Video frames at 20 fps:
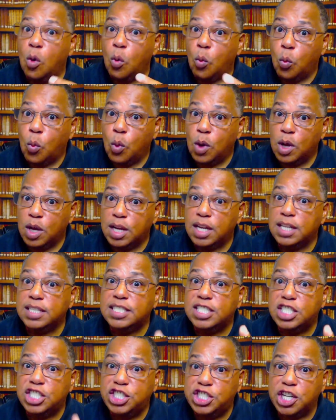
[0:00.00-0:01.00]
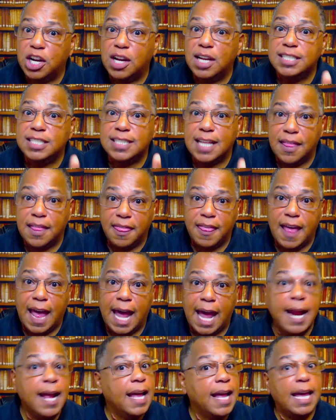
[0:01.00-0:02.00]
was just
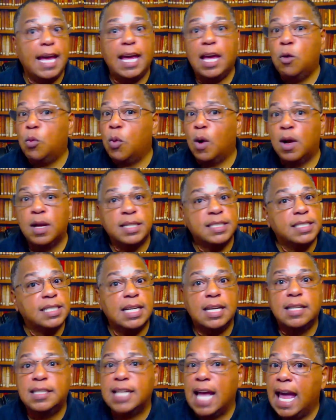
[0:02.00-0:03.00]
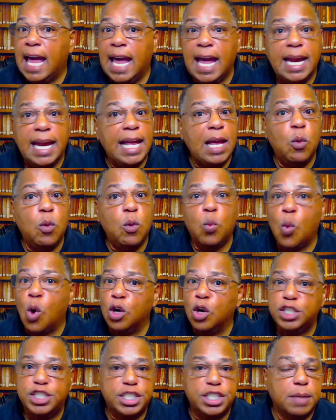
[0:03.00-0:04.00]
that. He wasn't any
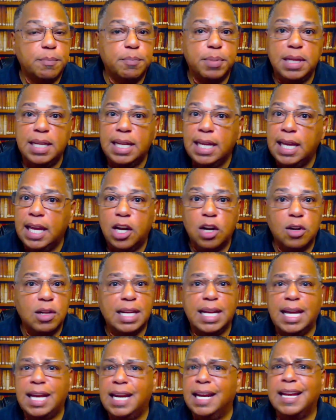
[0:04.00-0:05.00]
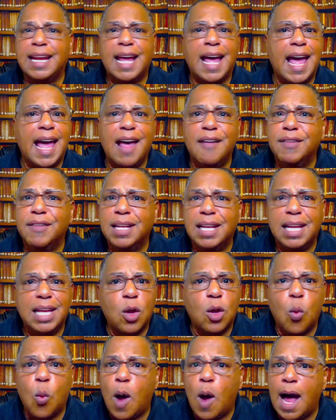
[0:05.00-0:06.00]
worship leader leading the heavenly
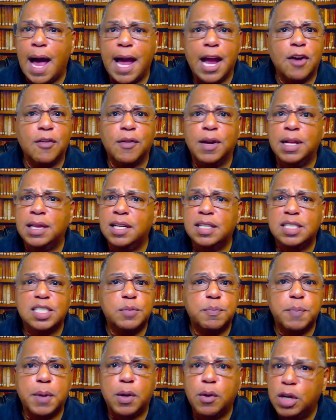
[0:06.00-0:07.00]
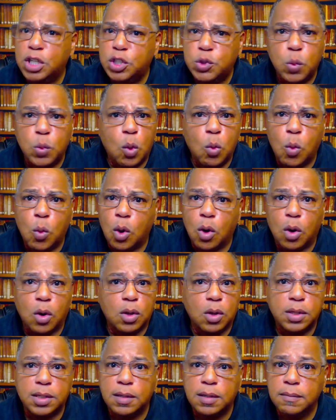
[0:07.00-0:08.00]
choir in the spiritual
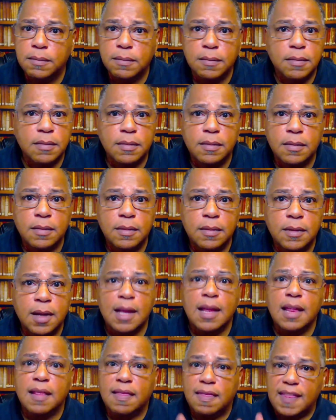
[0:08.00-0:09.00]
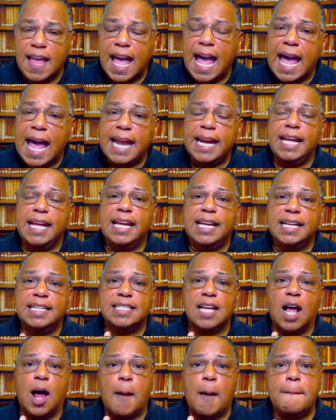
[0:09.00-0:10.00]
world. That is
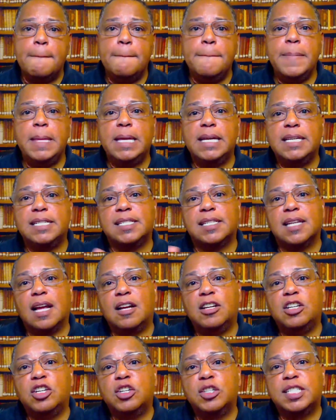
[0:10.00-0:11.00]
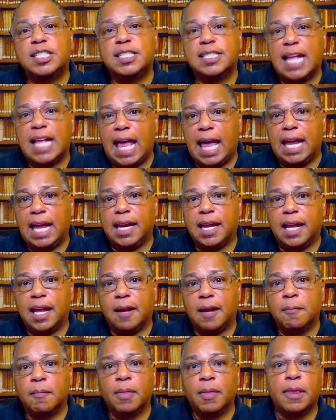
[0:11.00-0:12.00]
a
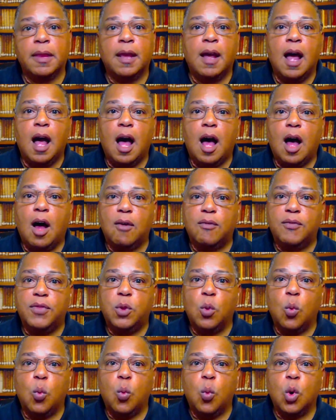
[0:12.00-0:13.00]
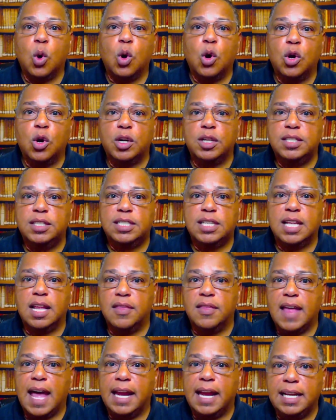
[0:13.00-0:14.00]
misunderstanding of the words
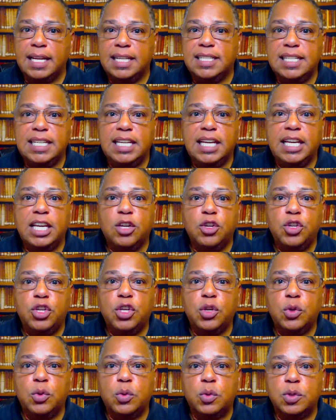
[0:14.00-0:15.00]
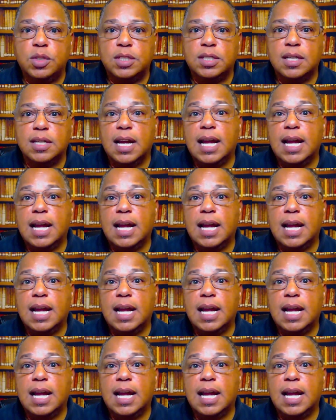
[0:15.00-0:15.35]
that Ezekiel used.